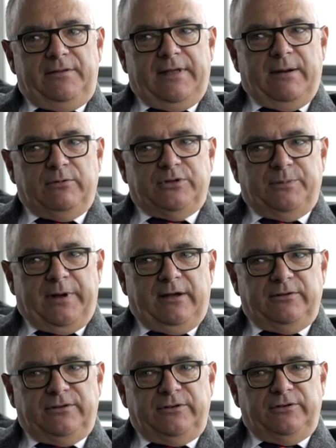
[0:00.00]
that was
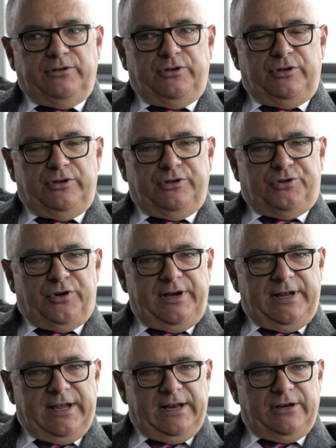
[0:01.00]
about
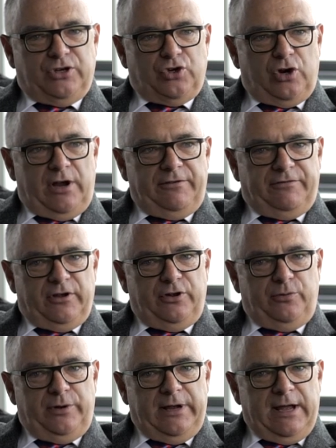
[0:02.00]
trying to get a driver
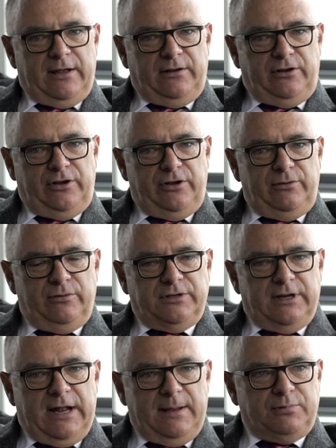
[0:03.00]
who we knew
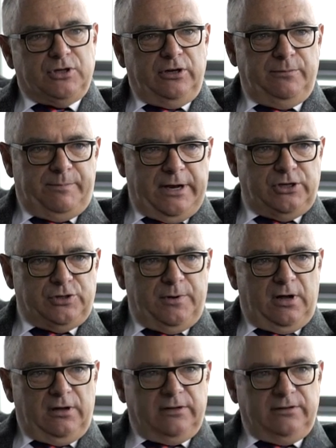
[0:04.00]
was an absolute
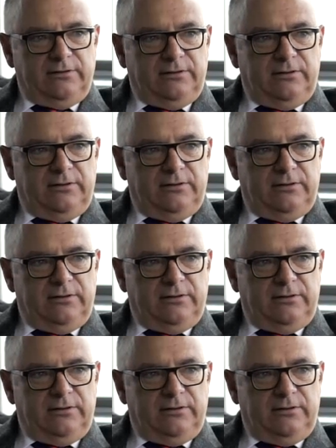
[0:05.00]
benchmark